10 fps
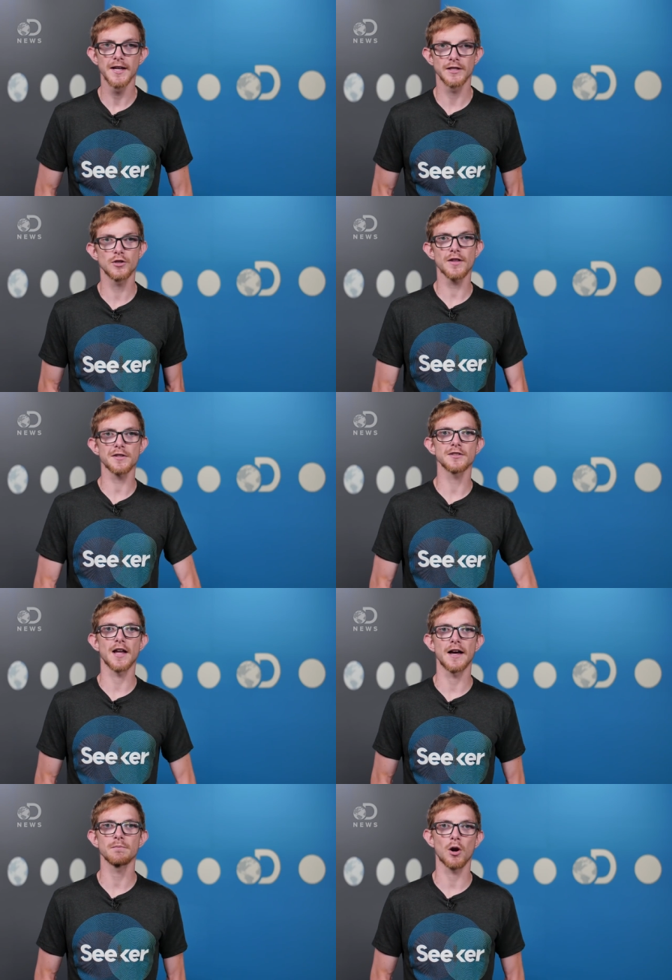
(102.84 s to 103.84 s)
In
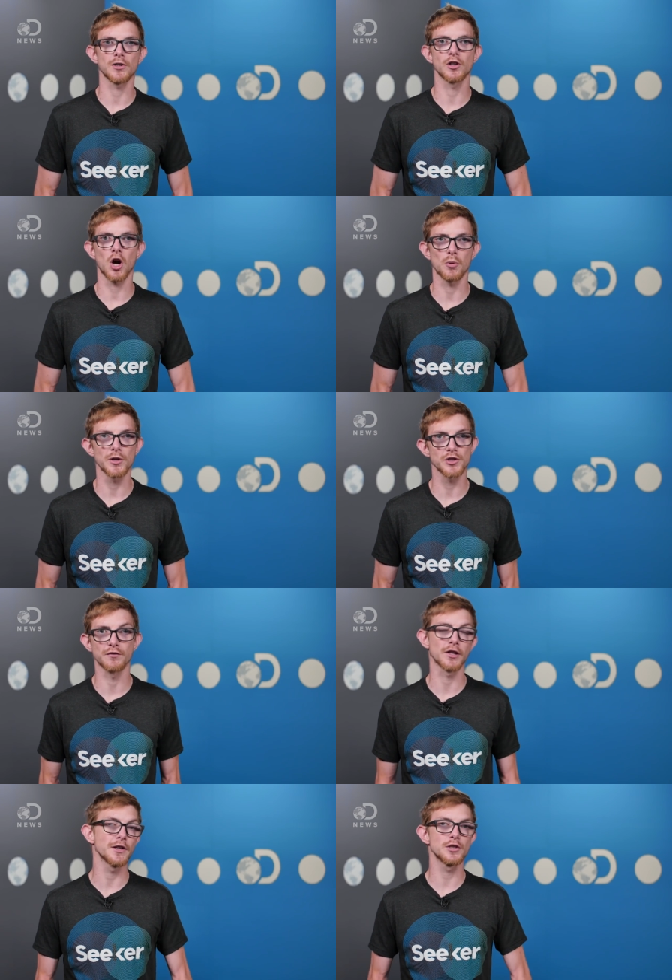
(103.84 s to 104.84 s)
2009, Martin Garwicz of
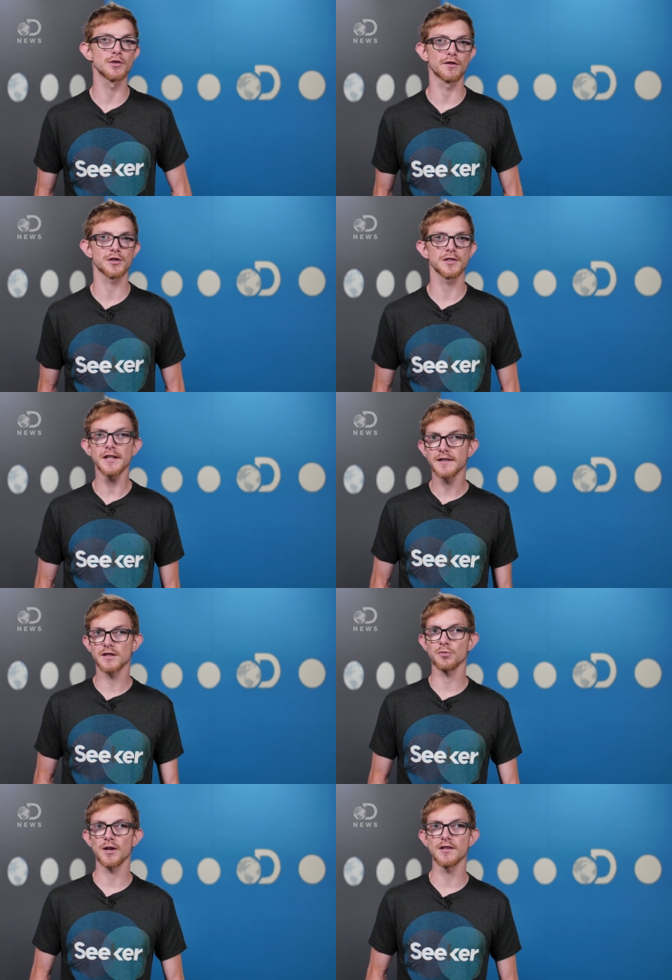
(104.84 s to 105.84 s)
Lund University in
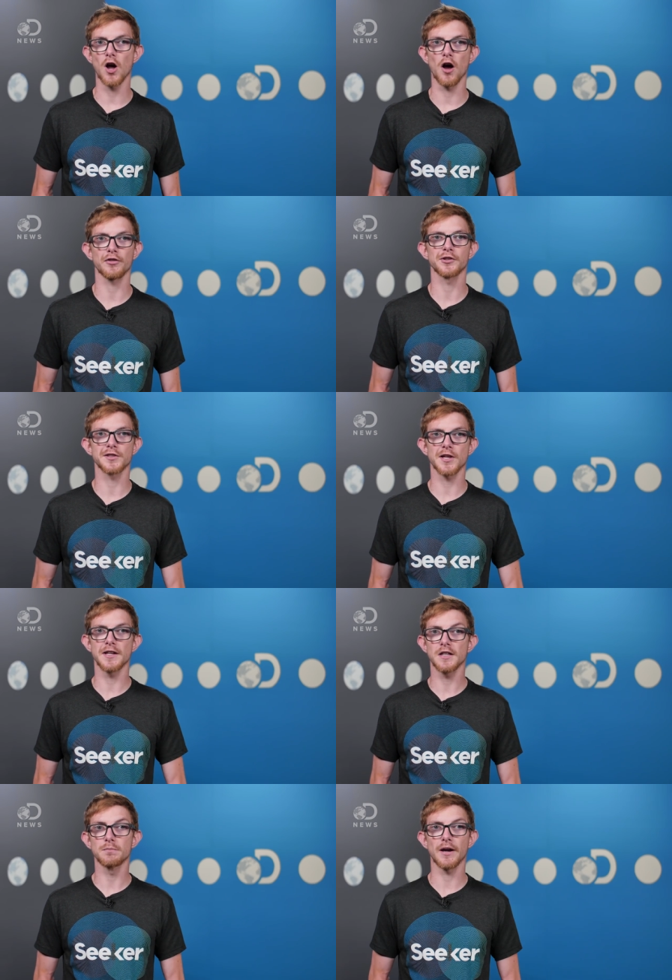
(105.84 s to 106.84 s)
Sweden authored a
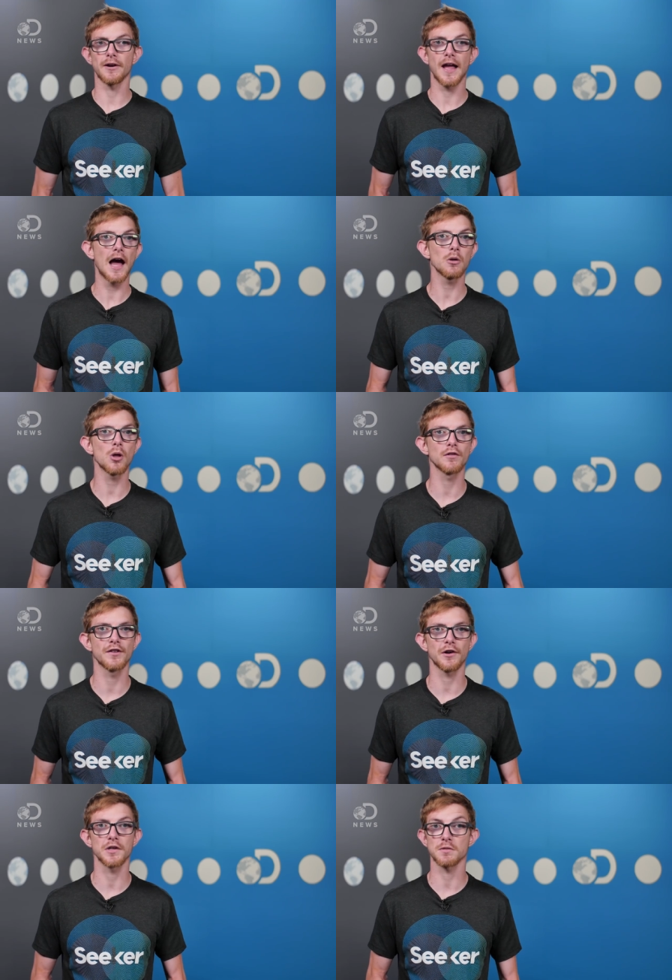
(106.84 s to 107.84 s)
study comparing how long
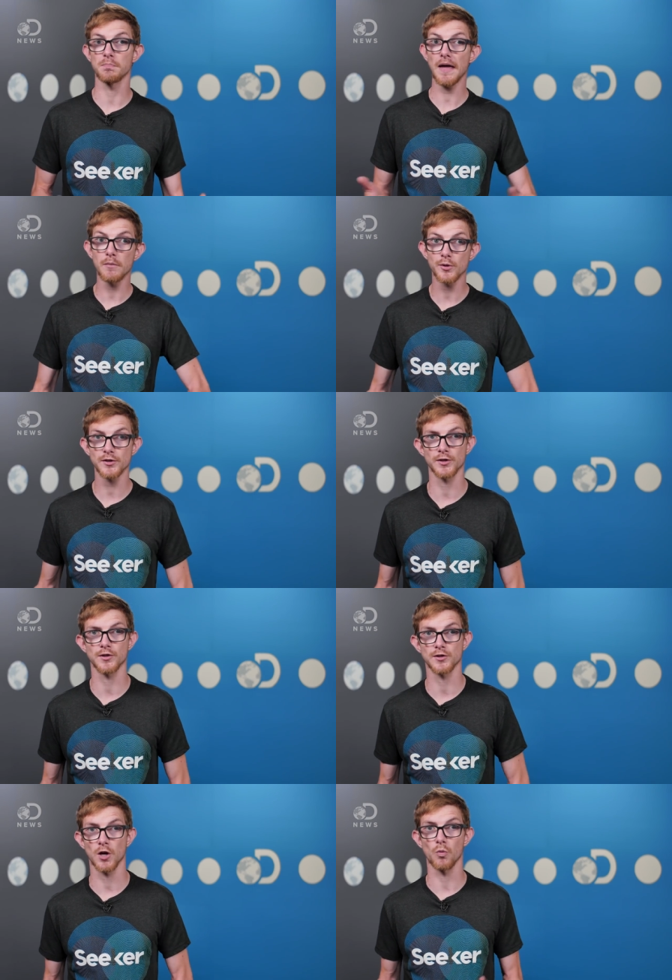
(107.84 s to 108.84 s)
various mammals took
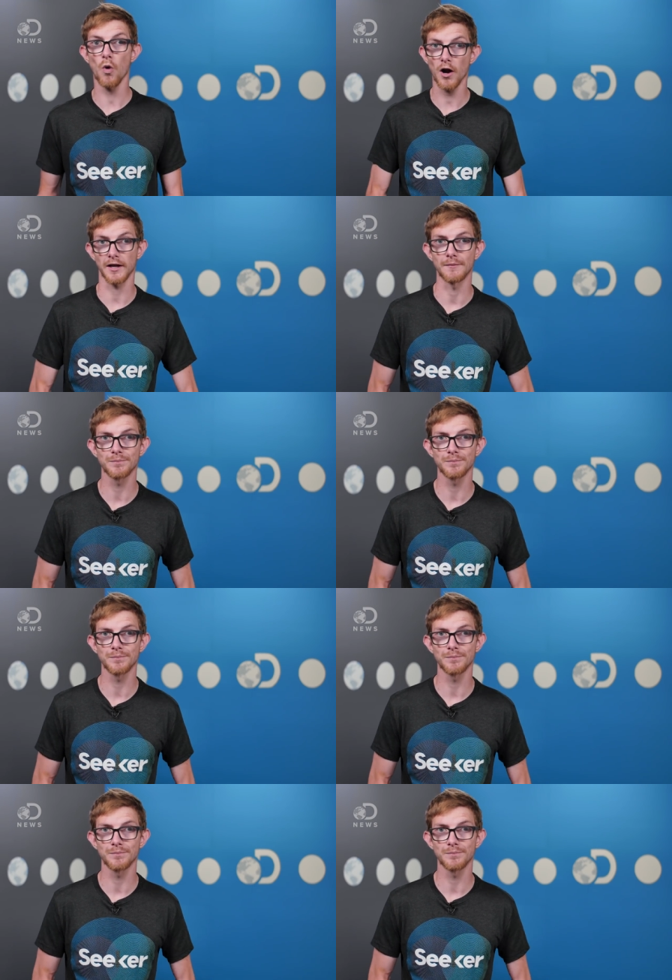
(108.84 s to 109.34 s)
to start walking.